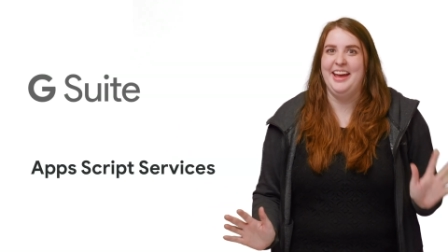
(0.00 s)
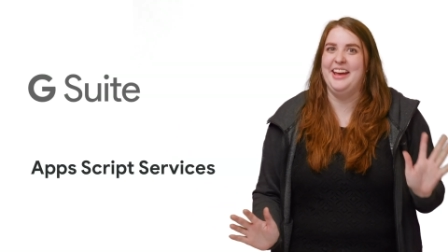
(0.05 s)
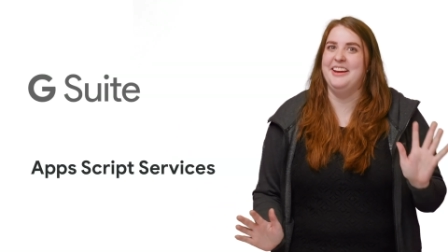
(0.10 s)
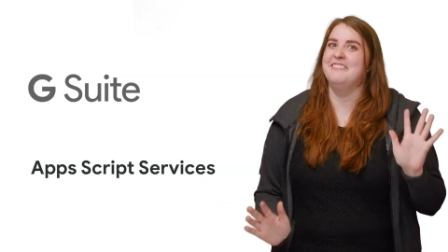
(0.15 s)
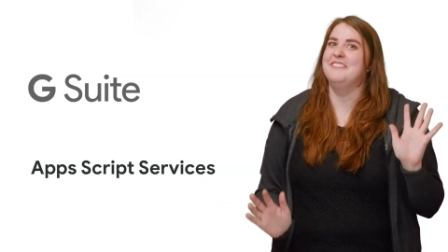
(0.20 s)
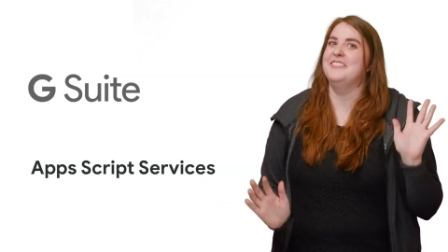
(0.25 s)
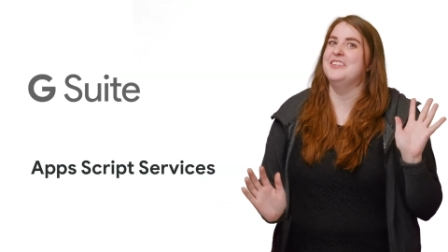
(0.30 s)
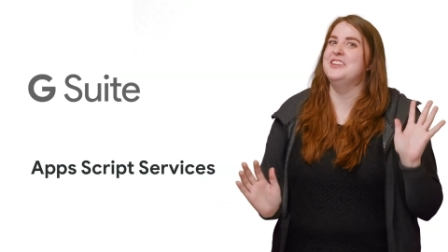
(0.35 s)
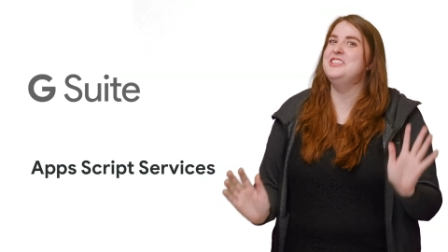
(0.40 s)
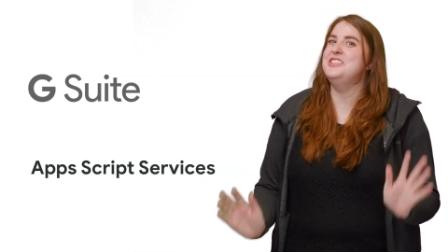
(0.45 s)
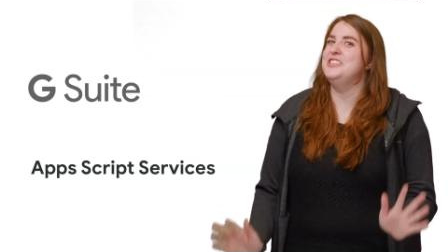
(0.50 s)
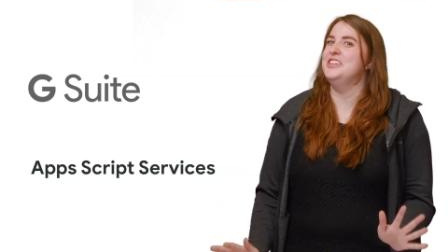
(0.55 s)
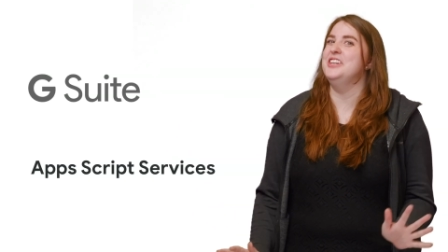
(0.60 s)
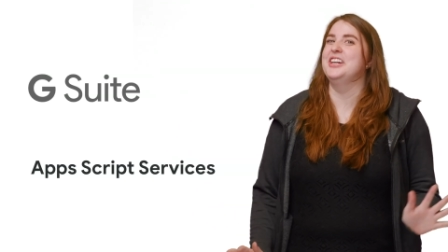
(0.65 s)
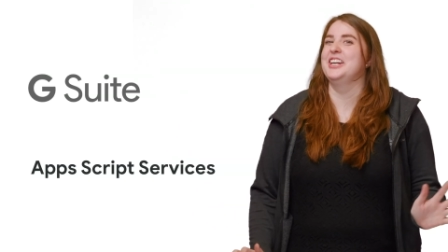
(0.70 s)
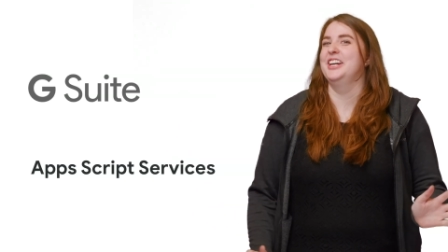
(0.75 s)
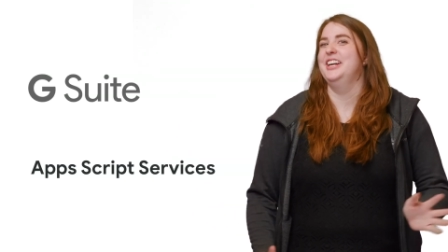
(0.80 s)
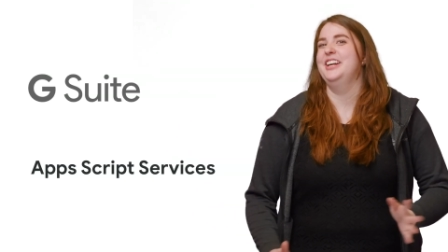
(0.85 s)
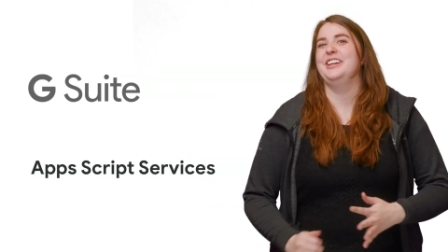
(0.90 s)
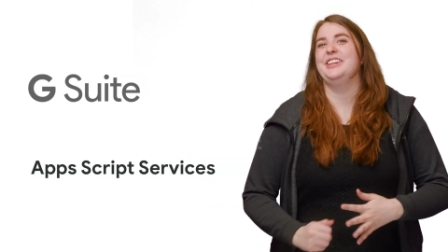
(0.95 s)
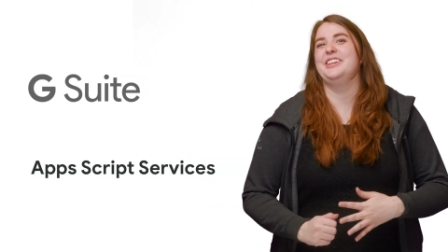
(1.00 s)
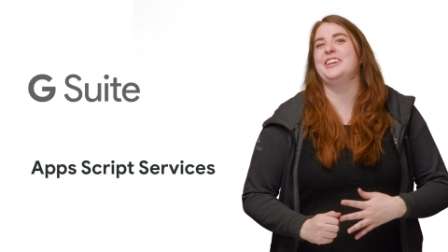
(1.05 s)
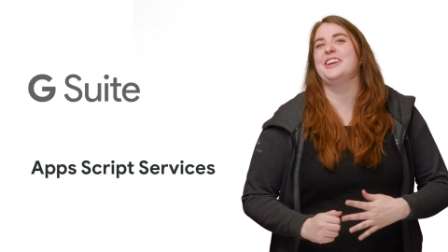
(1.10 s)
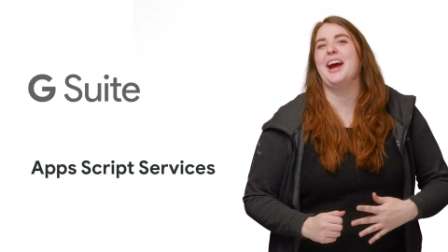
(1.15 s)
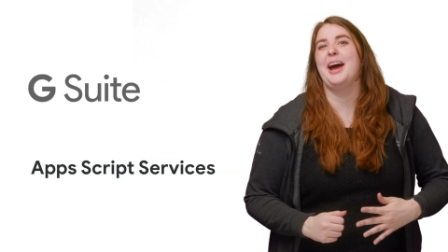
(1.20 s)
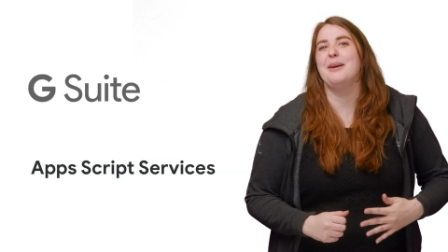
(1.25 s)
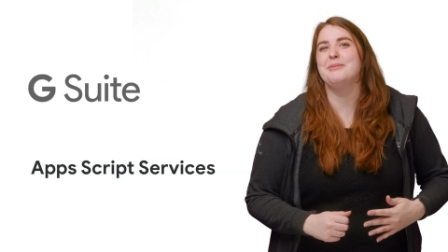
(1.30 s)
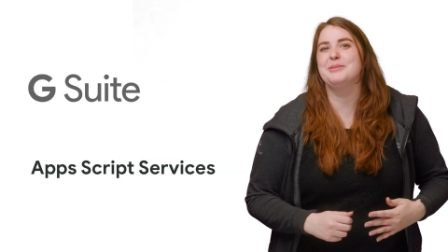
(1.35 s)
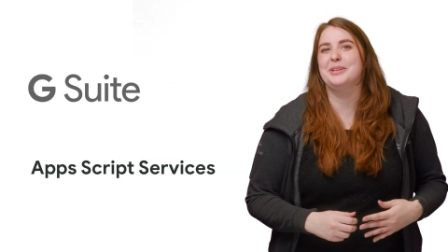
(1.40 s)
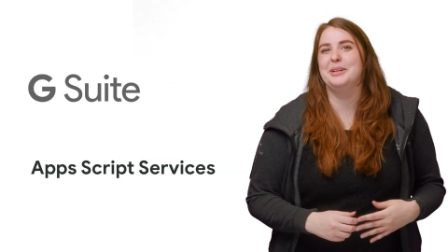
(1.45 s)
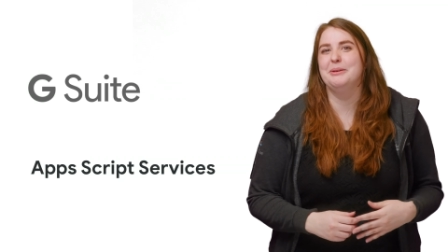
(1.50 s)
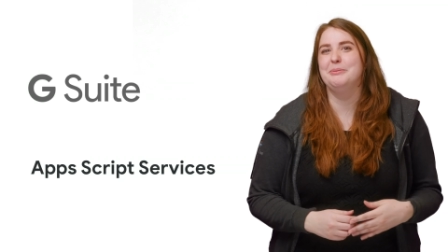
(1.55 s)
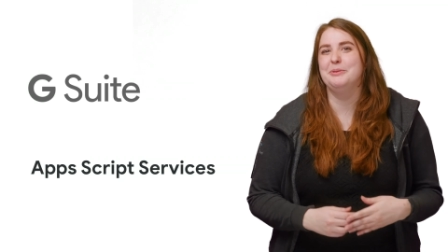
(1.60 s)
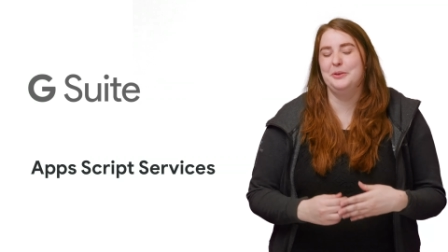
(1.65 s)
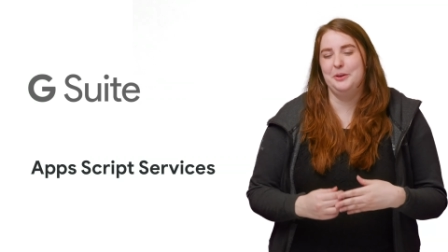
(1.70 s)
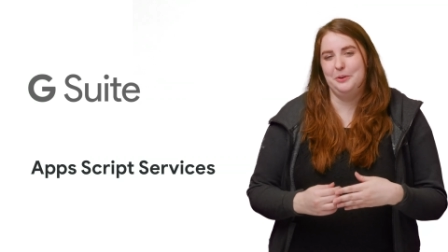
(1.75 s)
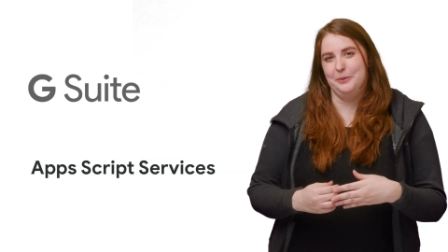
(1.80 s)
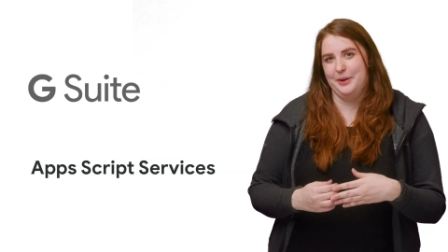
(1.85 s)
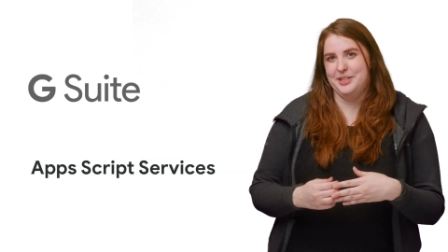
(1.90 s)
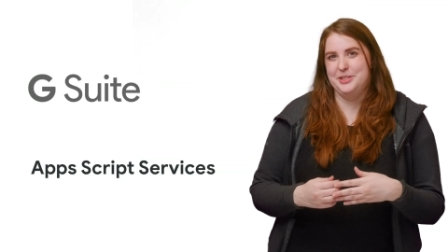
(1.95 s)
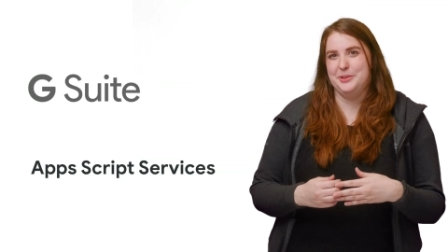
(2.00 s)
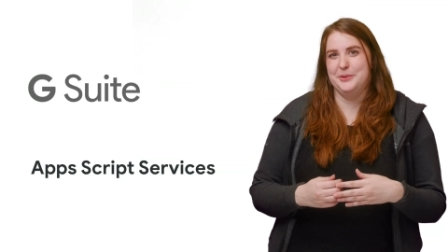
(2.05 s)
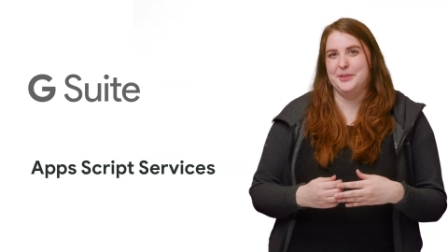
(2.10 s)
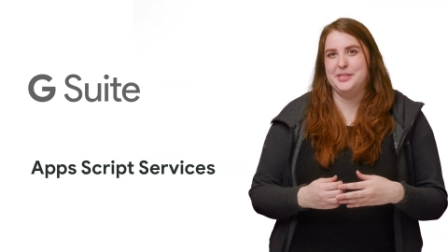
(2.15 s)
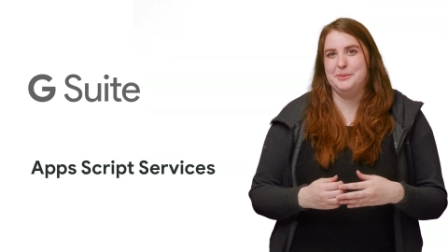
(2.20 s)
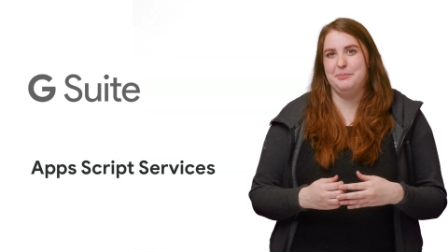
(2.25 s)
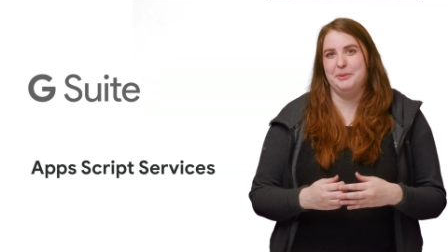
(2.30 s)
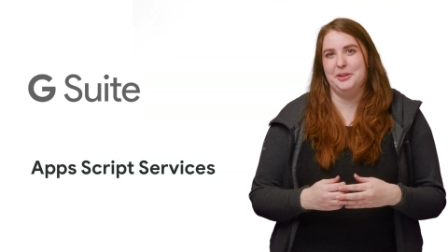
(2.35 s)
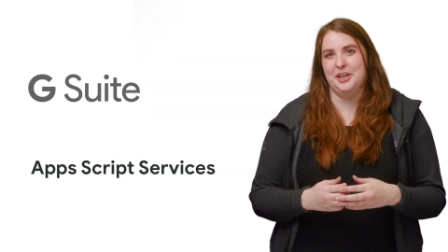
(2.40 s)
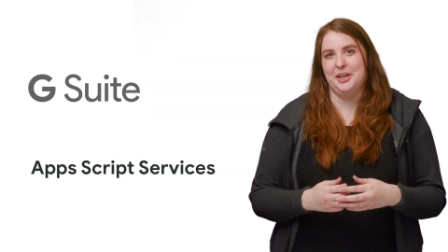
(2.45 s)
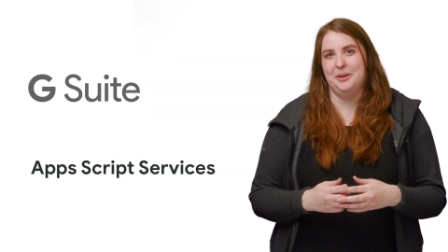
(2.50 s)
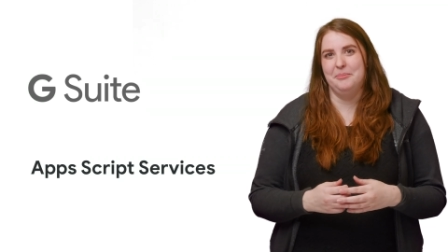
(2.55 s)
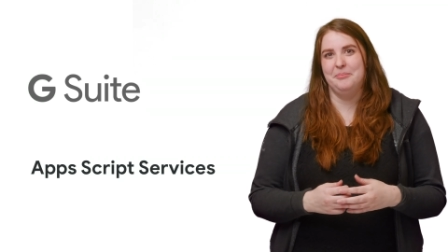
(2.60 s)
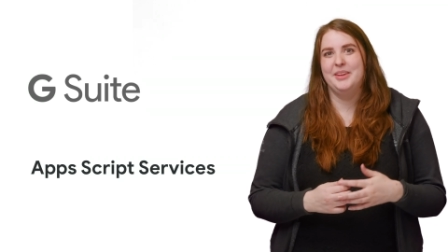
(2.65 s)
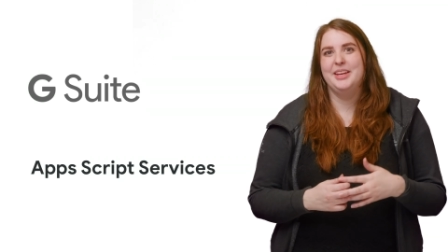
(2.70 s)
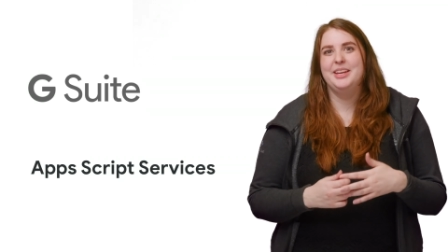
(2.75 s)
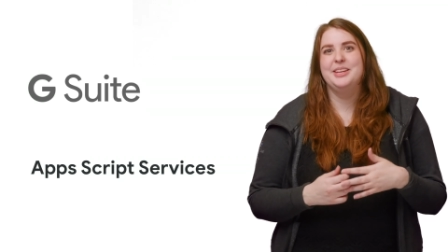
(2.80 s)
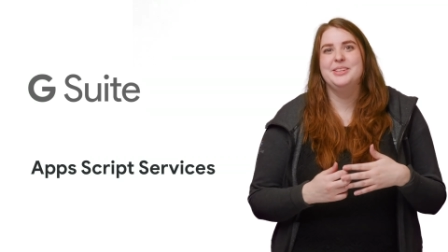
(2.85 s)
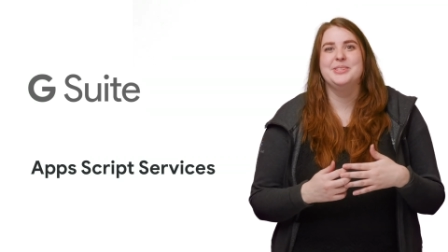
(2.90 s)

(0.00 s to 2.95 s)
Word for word: and for sure, your app script will want to explore.